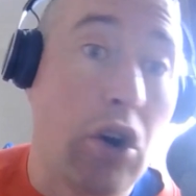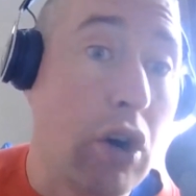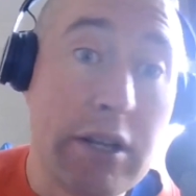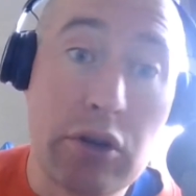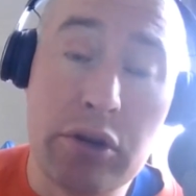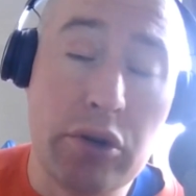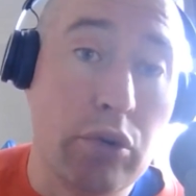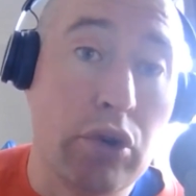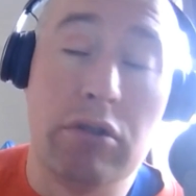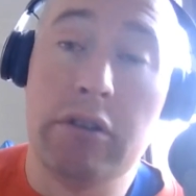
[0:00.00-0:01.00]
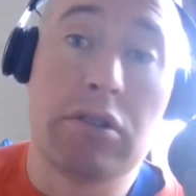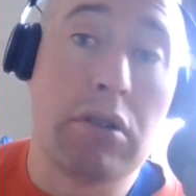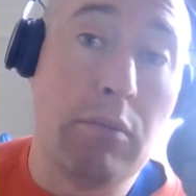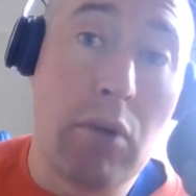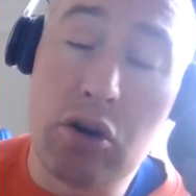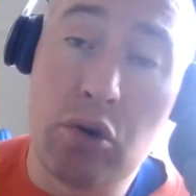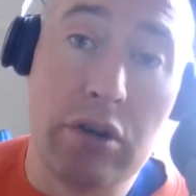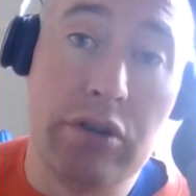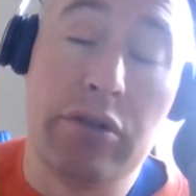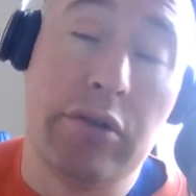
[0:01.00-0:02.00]
Holly Doyle or a Tom
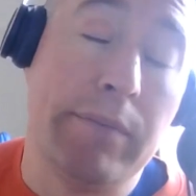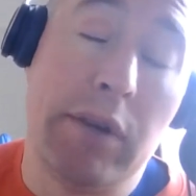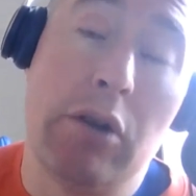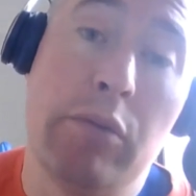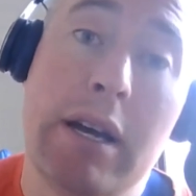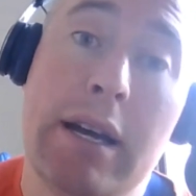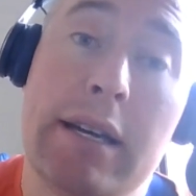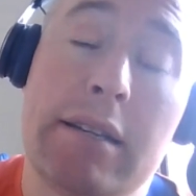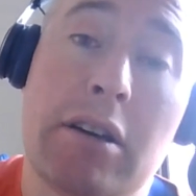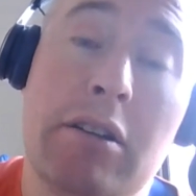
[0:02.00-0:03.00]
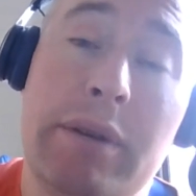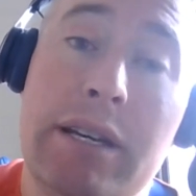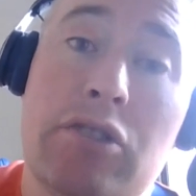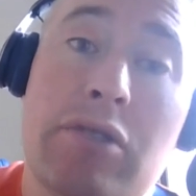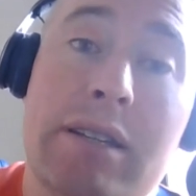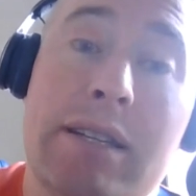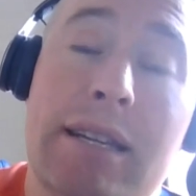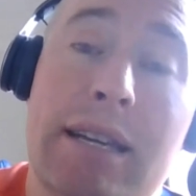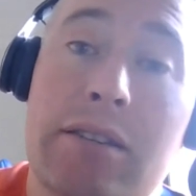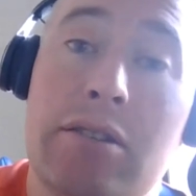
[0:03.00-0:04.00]
Marquand? Or, it's going to be interesting
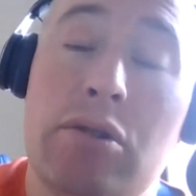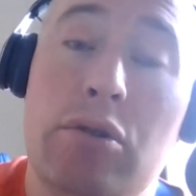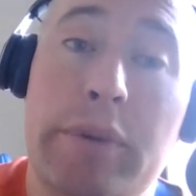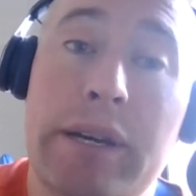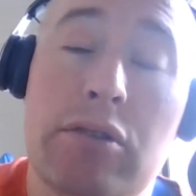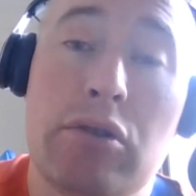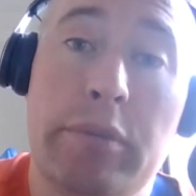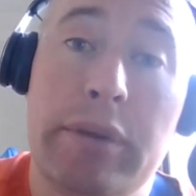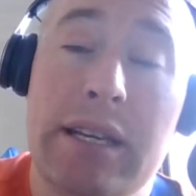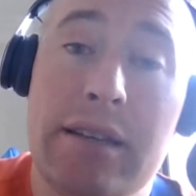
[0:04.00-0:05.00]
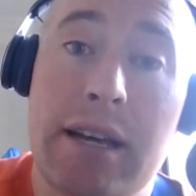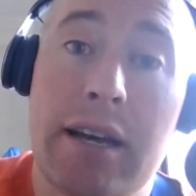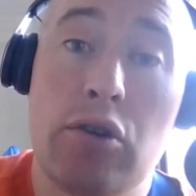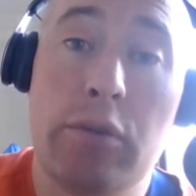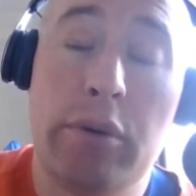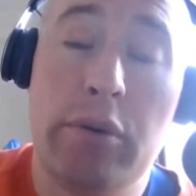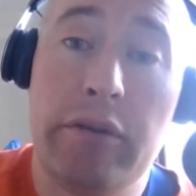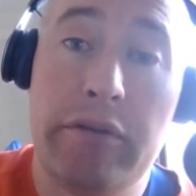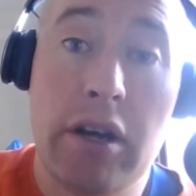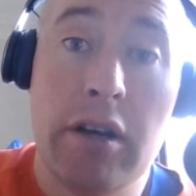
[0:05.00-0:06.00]
as to who picks up these couple
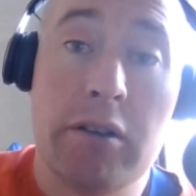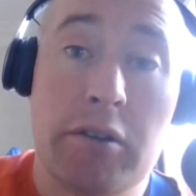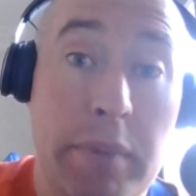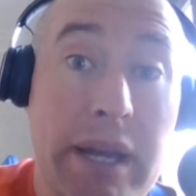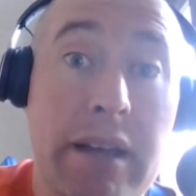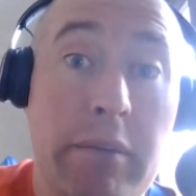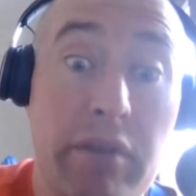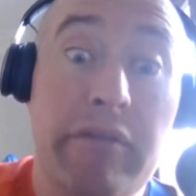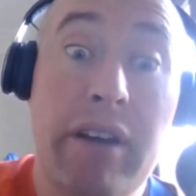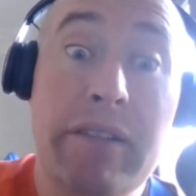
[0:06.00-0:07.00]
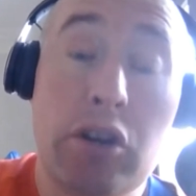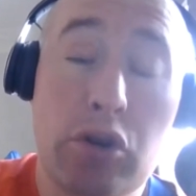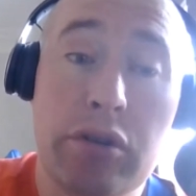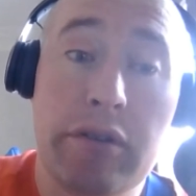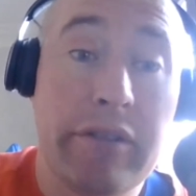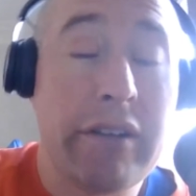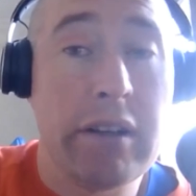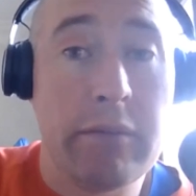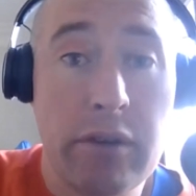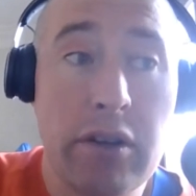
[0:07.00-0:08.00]
of spare, but very good and
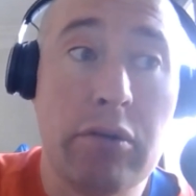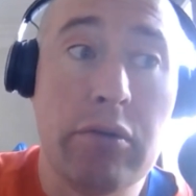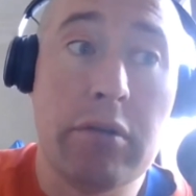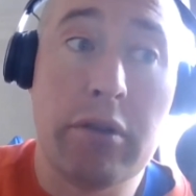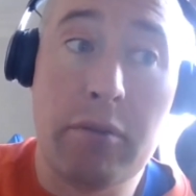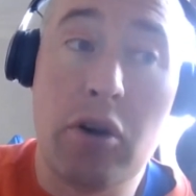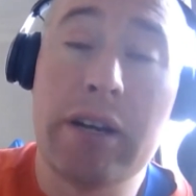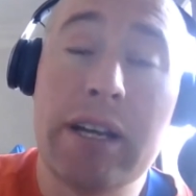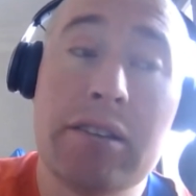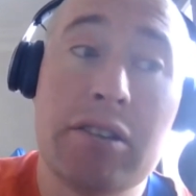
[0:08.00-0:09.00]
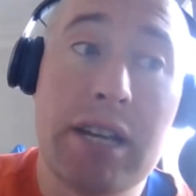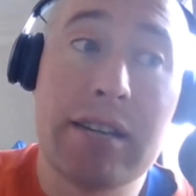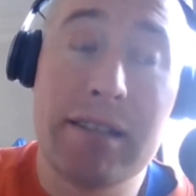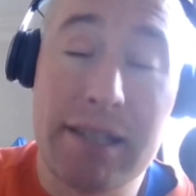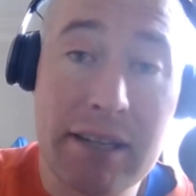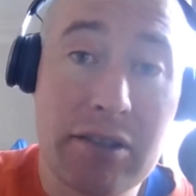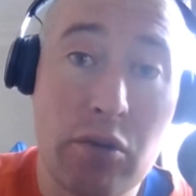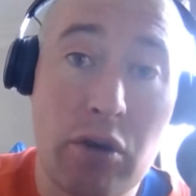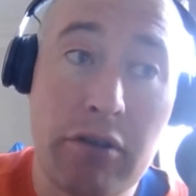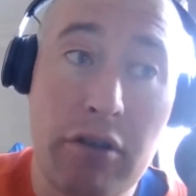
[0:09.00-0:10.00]
very, the market suggests that
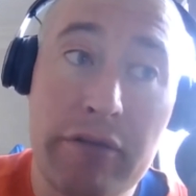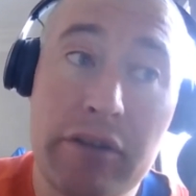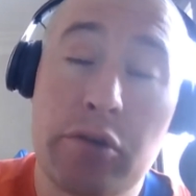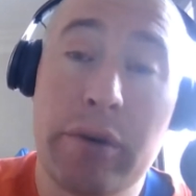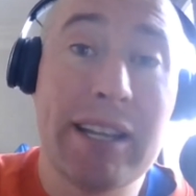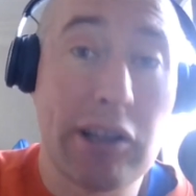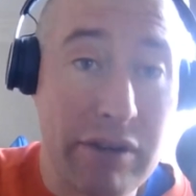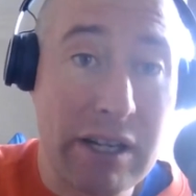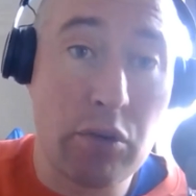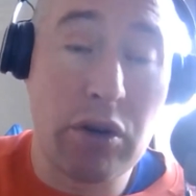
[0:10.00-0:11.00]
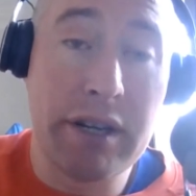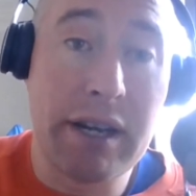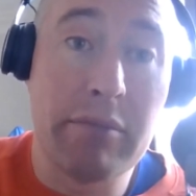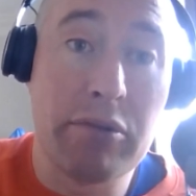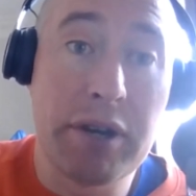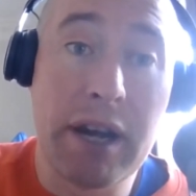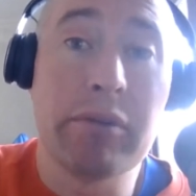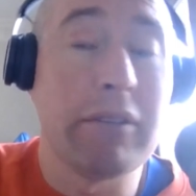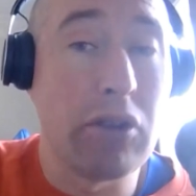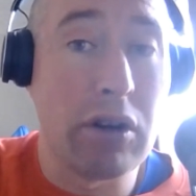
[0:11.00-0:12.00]
6-1 Grosvenor Square, 3-1 Jan Brugal.
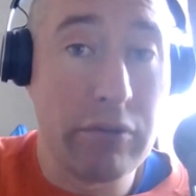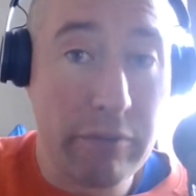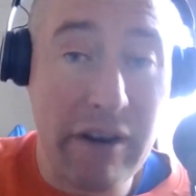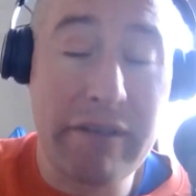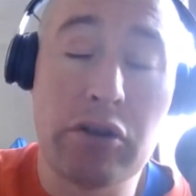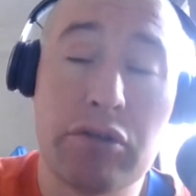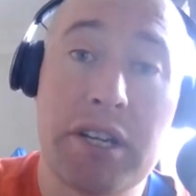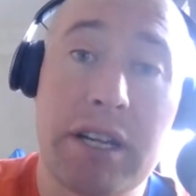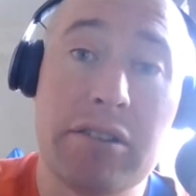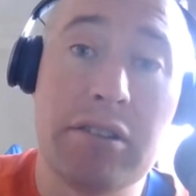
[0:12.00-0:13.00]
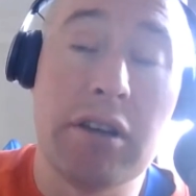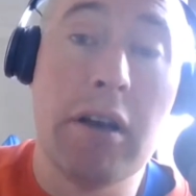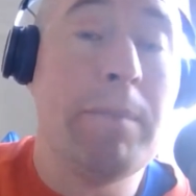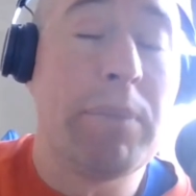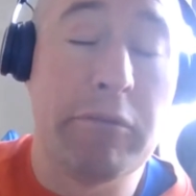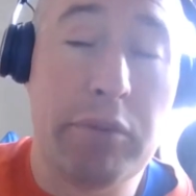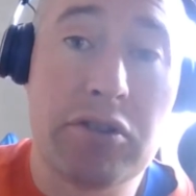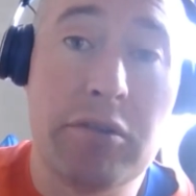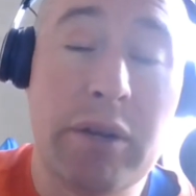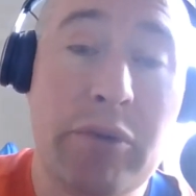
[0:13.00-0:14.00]
They've got very good chances of
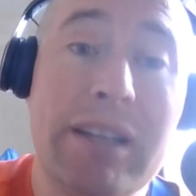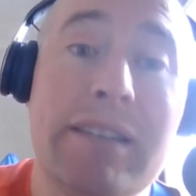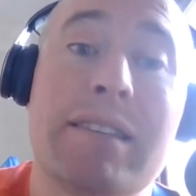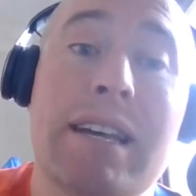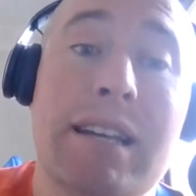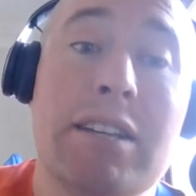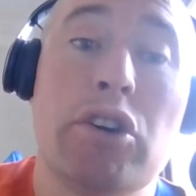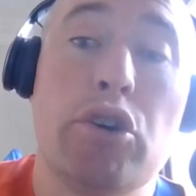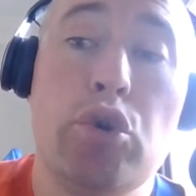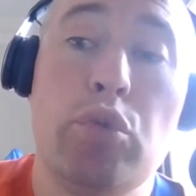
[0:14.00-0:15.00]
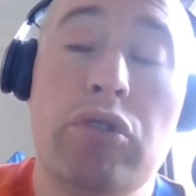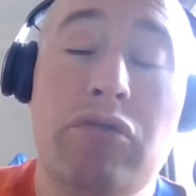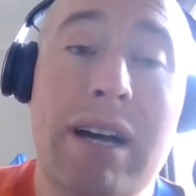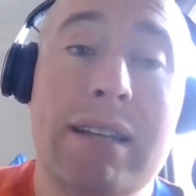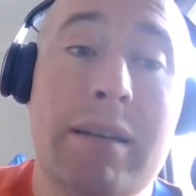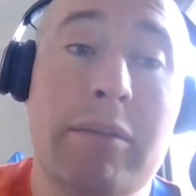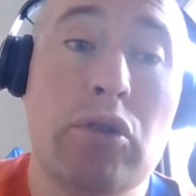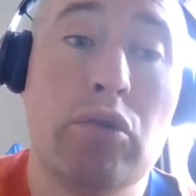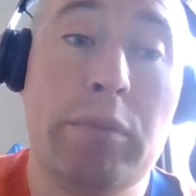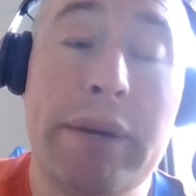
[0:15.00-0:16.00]
possibly winning the St. Ledger. Who will ride them and
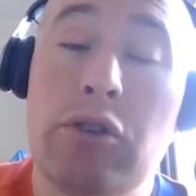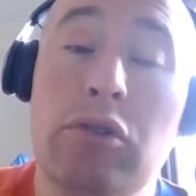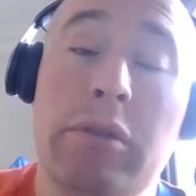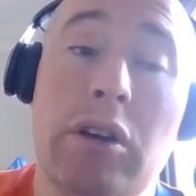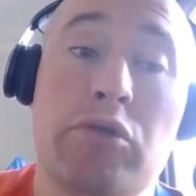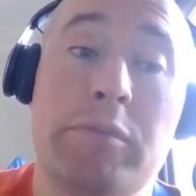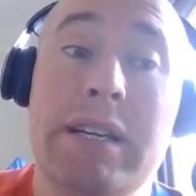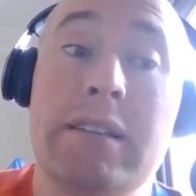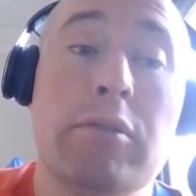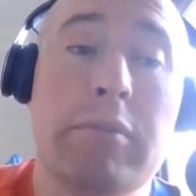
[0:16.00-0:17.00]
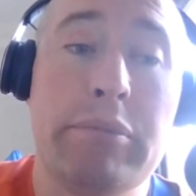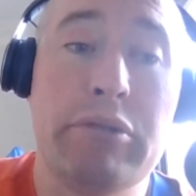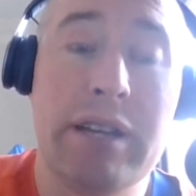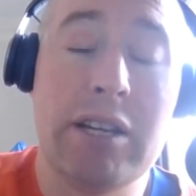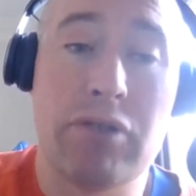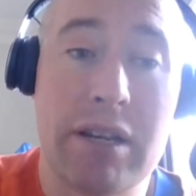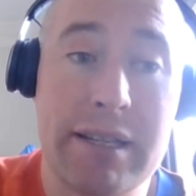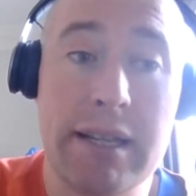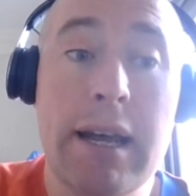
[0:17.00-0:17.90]
who will pick up those spears? It'll be pretty interesting.